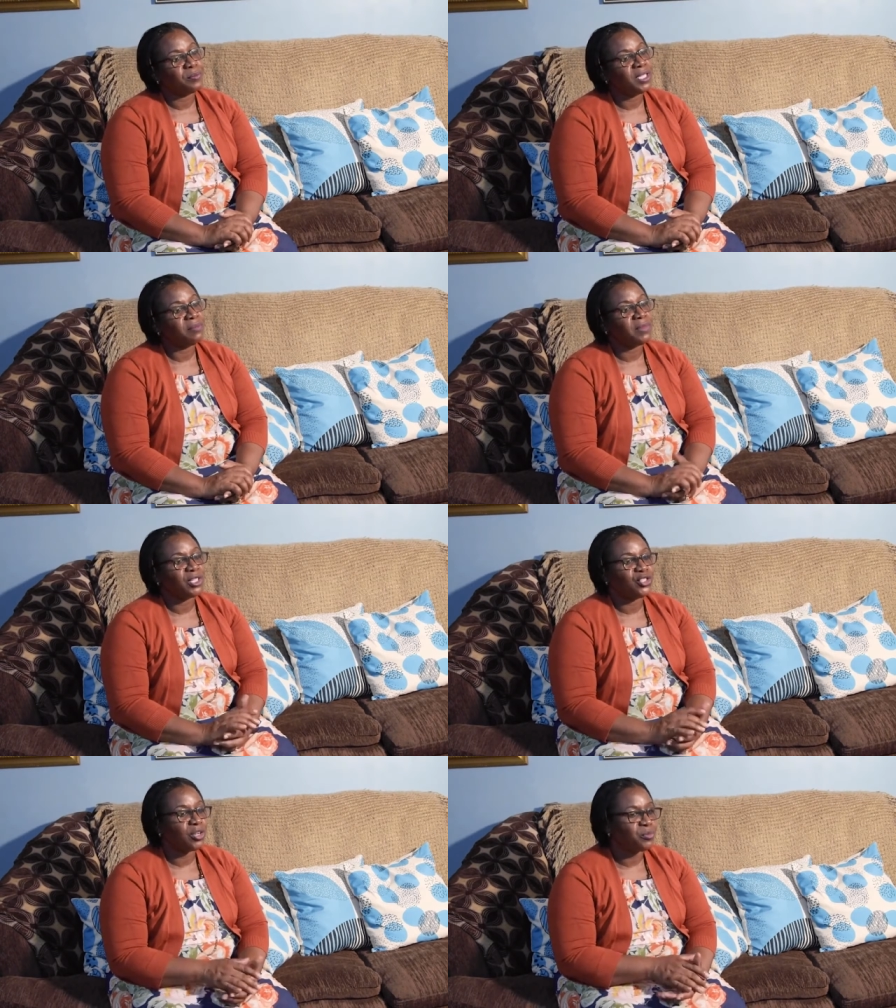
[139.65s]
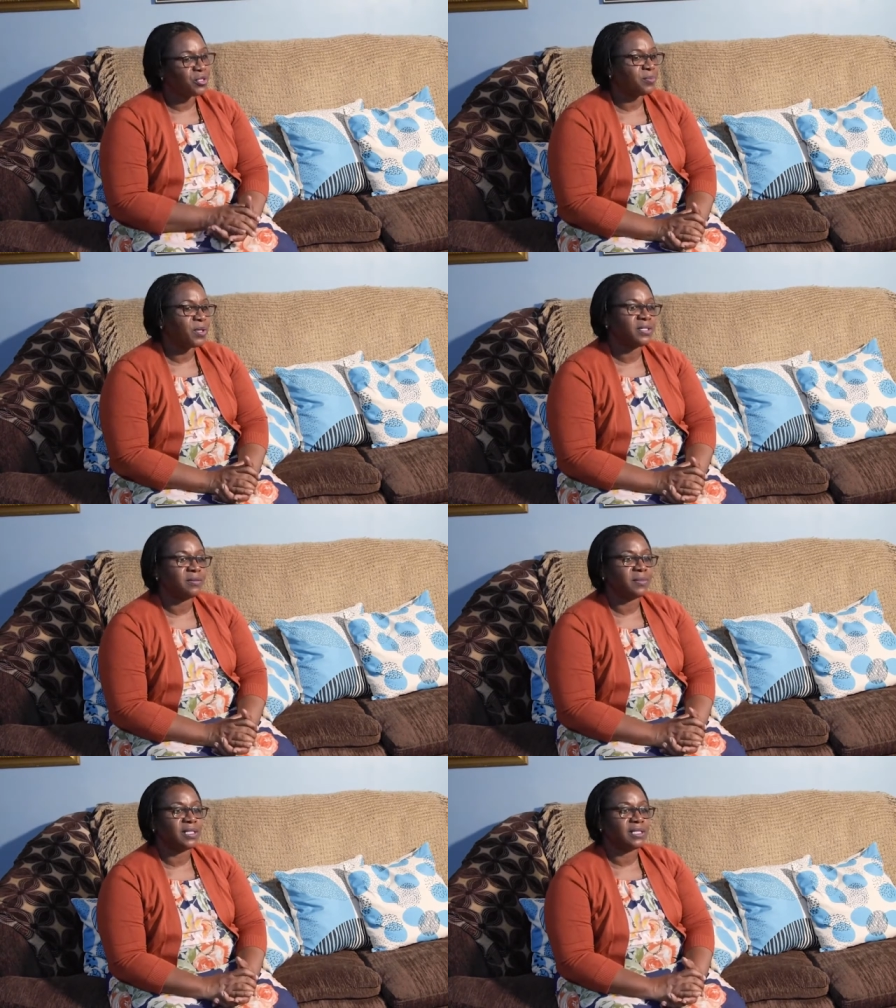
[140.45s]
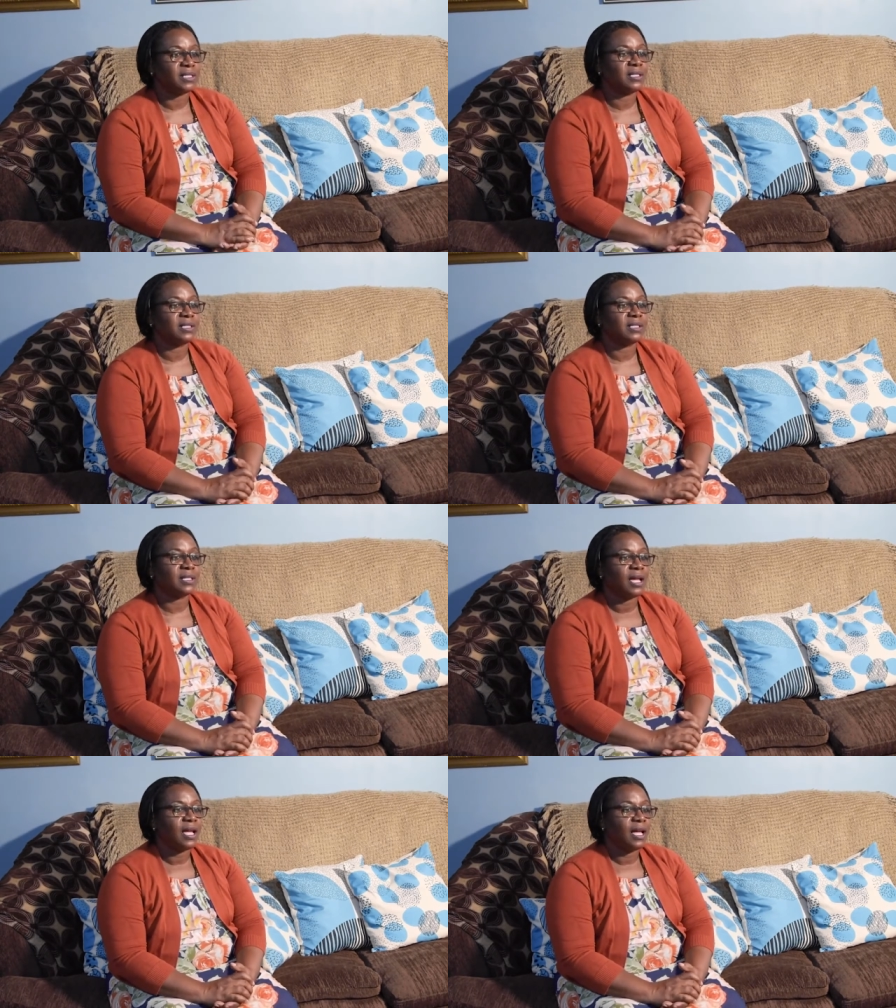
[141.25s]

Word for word: meet my job responsibilities